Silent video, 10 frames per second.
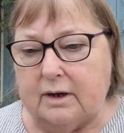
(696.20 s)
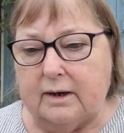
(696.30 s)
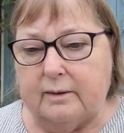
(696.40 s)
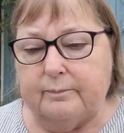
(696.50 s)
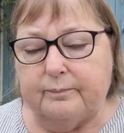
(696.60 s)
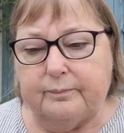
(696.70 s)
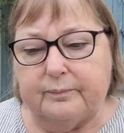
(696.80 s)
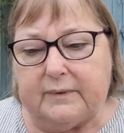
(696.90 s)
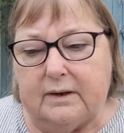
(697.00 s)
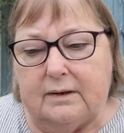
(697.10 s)

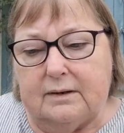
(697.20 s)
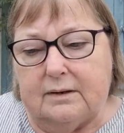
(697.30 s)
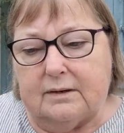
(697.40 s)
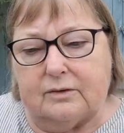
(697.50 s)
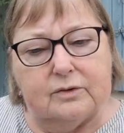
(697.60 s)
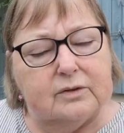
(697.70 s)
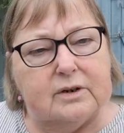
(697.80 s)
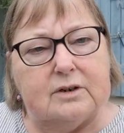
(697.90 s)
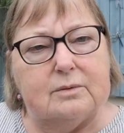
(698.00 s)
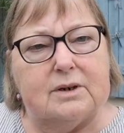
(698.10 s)
sort of
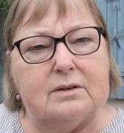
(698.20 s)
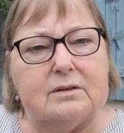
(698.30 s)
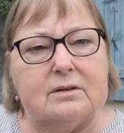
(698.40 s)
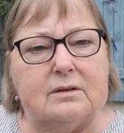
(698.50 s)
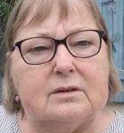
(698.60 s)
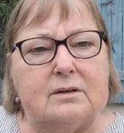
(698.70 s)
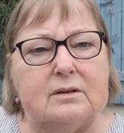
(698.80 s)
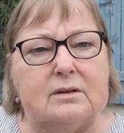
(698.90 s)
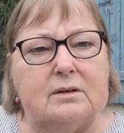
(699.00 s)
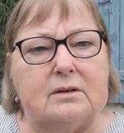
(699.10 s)
said to us,
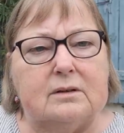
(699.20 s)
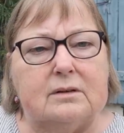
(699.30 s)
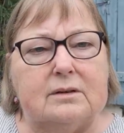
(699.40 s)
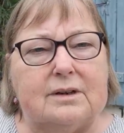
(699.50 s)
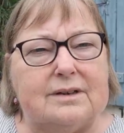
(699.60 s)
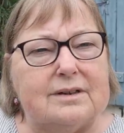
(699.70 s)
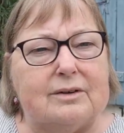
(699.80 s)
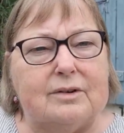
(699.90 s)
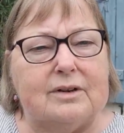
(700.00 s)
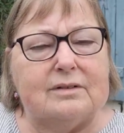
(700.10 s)
is
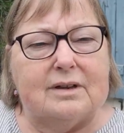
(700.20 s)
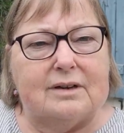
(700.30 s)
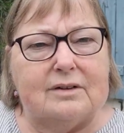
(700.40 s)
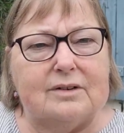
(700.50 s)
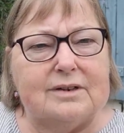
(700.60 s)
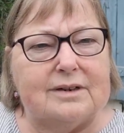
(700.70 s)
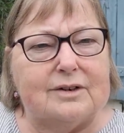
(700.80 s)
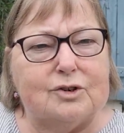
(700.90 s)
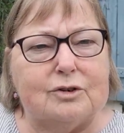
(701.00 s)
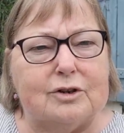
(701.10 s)

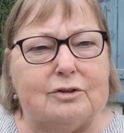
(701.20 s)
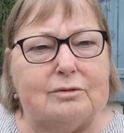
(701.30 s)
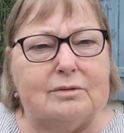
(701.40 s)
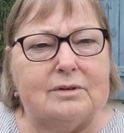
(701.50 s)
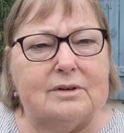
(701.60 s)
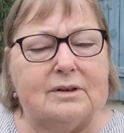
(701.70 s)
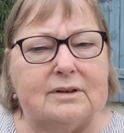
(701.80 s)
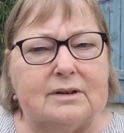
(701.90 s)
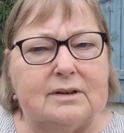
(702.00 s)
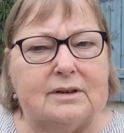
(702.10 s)
that true?
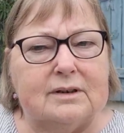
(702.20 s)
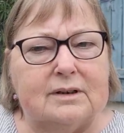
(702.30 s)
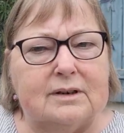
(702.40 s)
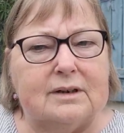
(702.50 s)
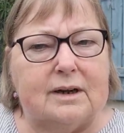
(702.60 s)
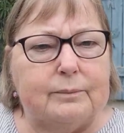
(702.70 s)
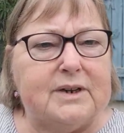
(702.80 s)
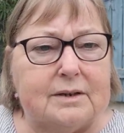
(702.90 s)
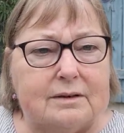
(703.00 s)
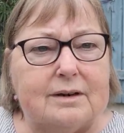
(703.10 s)
And
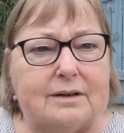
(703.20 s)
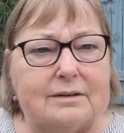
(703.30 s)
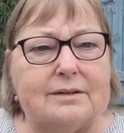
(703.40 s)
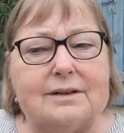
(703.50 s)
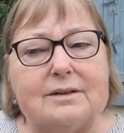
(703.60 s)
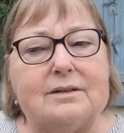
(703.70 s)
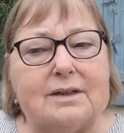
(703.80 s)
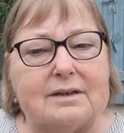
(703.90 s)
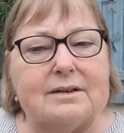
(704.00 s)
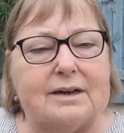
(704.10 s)
we said, yeah,
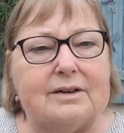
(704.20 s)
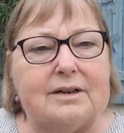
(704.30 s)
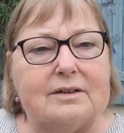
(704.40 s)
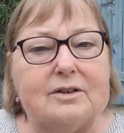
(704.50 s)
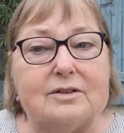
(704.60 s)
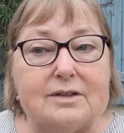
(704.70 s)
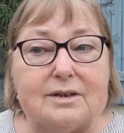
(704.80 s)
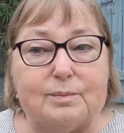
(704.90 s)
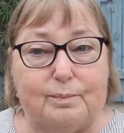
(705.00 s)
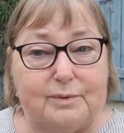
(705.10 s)
that's how it is. Because
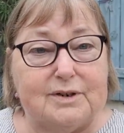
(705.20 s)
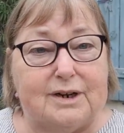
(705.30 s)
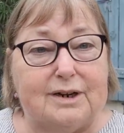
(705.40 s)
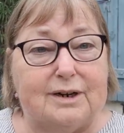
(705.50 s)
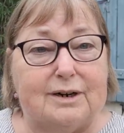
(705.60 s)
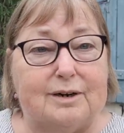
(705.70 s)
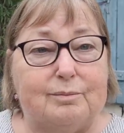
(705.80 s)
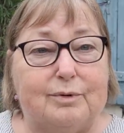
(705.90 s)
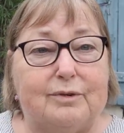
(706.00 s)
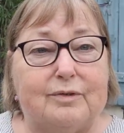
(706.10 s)
this particular
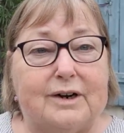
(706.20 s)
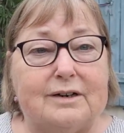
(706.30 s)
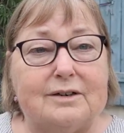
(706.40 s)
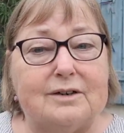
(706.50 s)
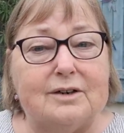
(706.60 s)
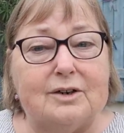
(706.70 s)
boyfriend